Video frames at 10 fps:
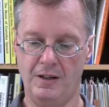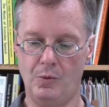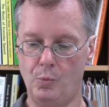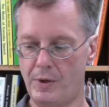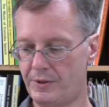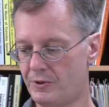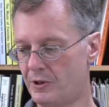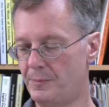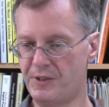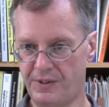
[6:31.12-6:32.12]
whether
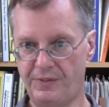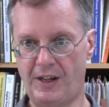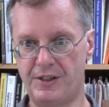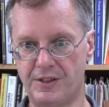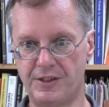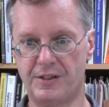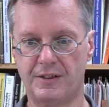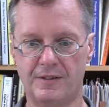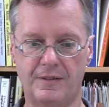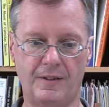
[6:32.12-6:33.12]
Trump is a fascist.
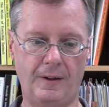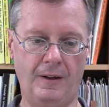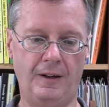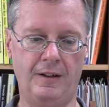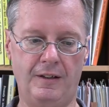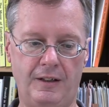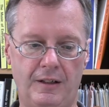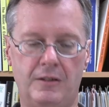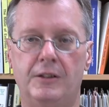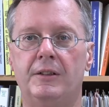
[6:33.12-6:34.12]
And he
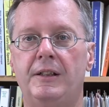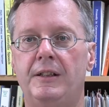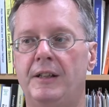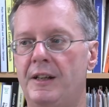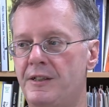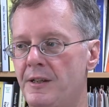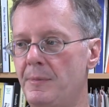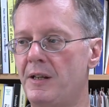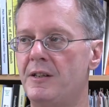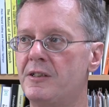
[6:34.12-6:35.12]
clearly
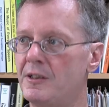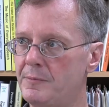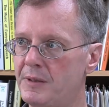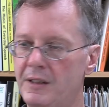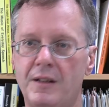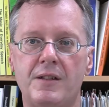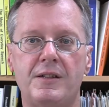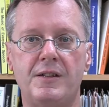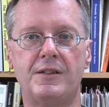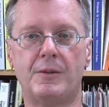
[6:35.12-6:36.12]
exhibited some
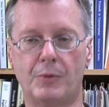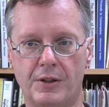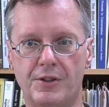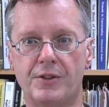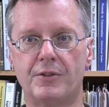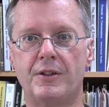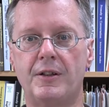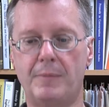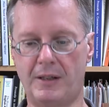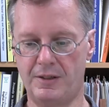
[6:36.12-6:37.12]
tendencies that were
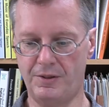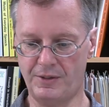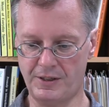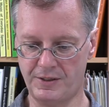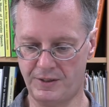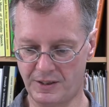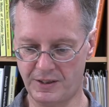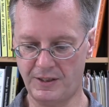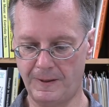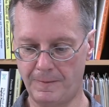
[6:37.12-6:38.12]
concerning back in
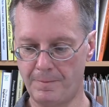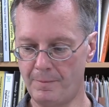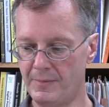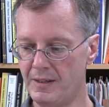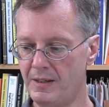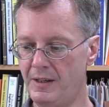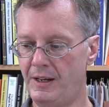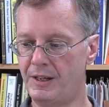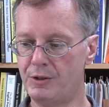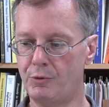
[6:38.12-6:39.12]
2016.
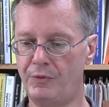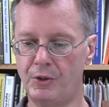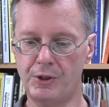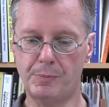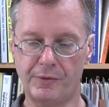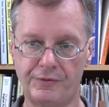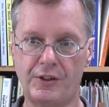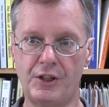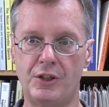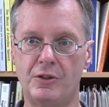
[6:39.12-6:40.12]
And so various
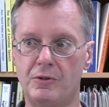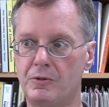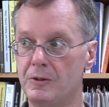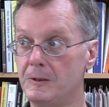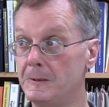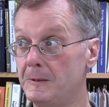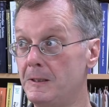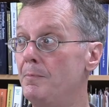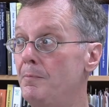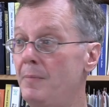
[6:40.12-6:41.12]
professional
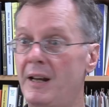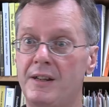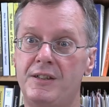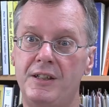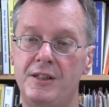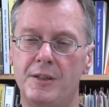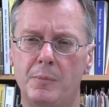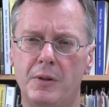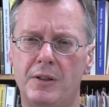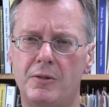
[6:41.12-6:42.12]
magazines in
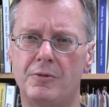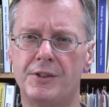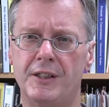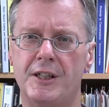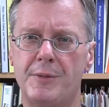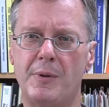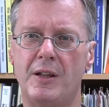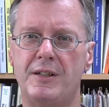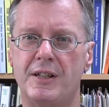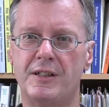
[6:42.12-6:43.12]
political science,
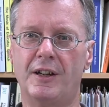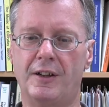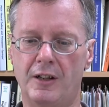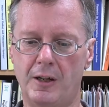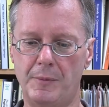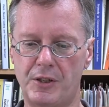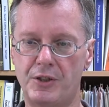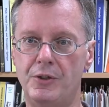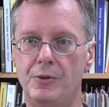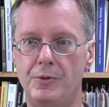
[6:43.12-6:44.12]
politics,
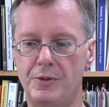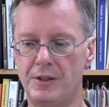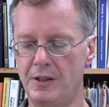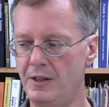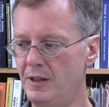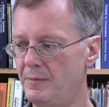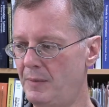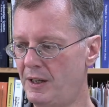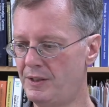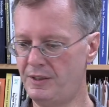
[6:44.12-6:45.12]
economics, news,
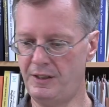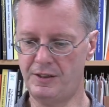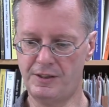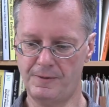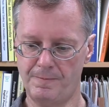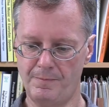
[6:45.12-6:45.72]
magazines,